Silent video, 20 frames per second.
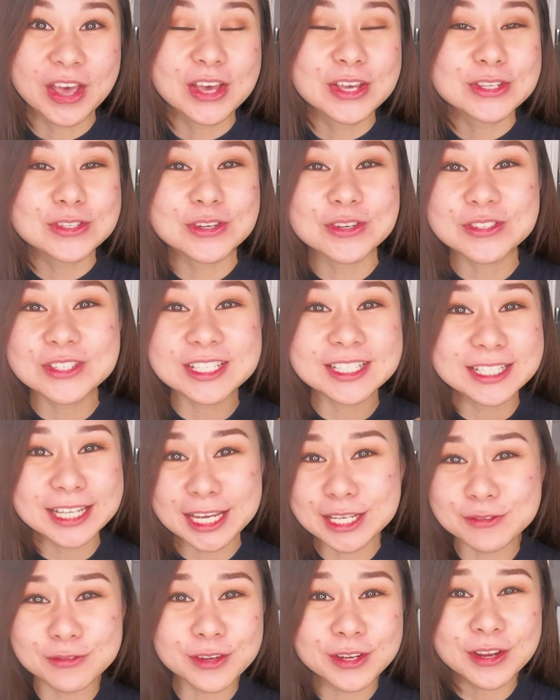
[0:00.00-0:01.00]
So
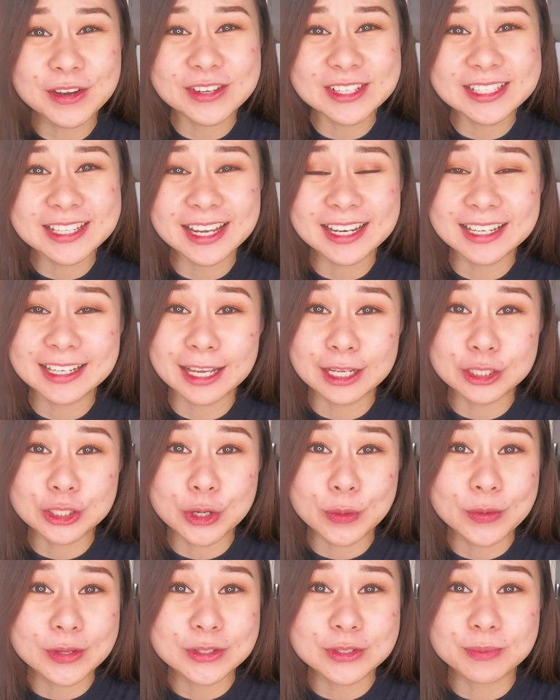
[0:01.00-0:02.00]
today's video is yet again
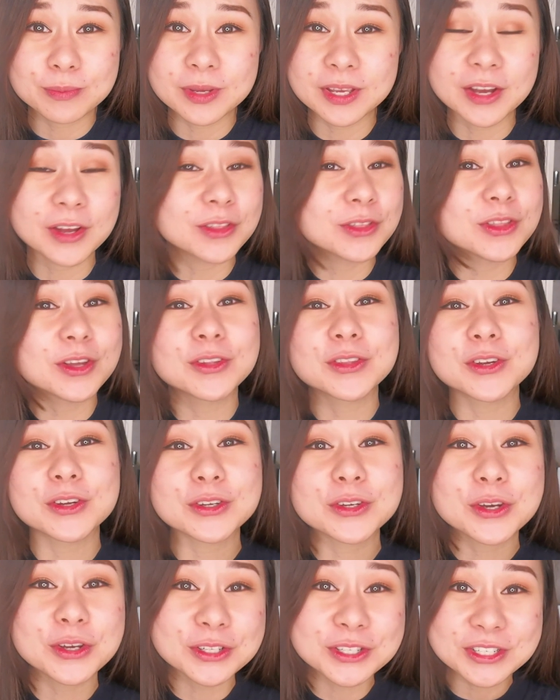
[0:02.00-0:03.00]
going to be another
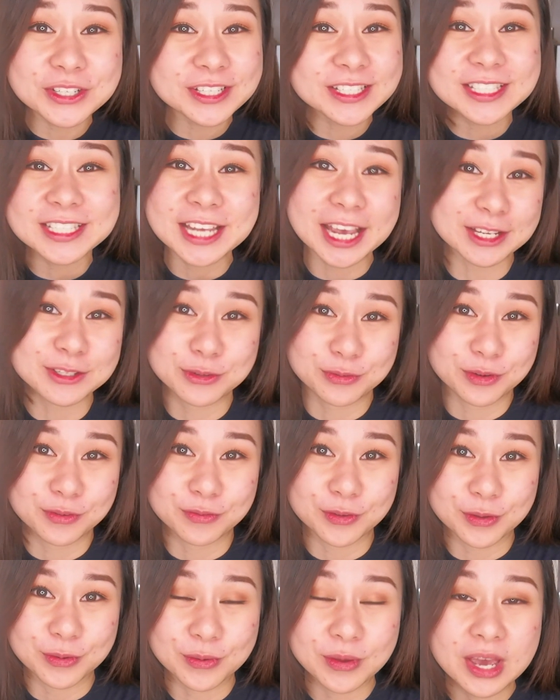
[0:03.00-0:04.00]
cushion test
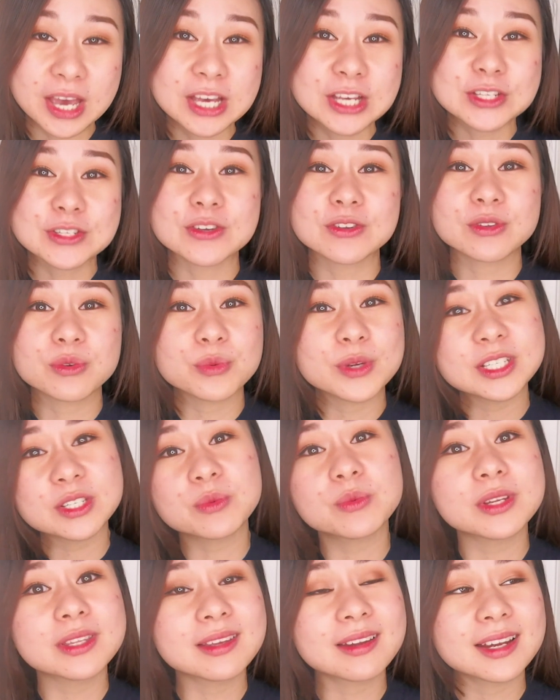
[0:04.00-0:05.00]
review. So the recent
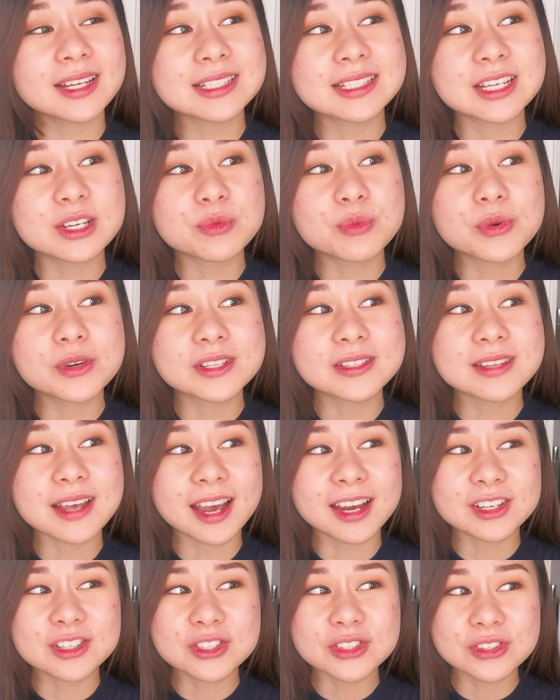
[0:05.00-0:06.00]
one that I did was
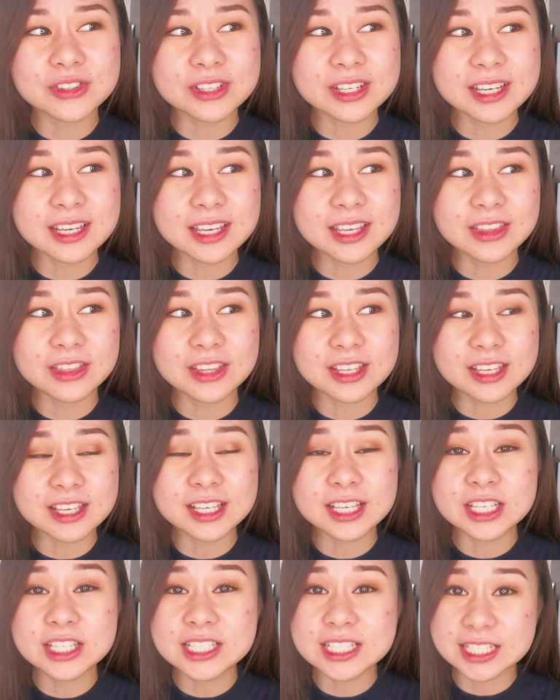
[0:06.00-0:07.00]
actually the
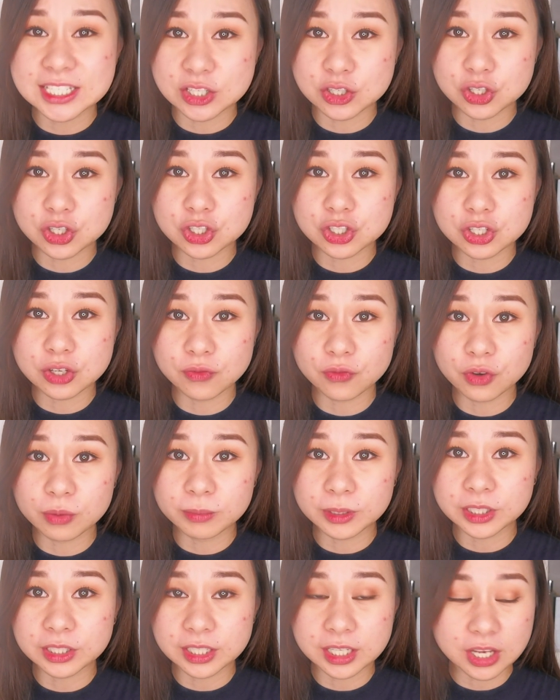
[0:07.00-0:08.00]
Conceal cushion from
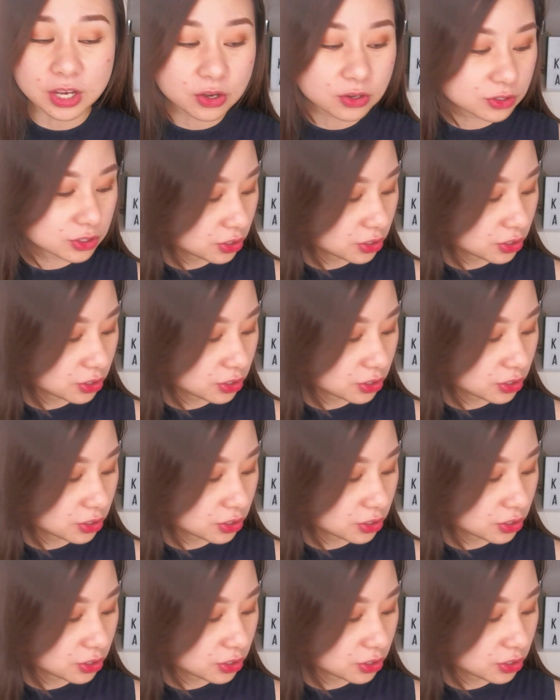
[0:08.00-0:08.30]
Clio. So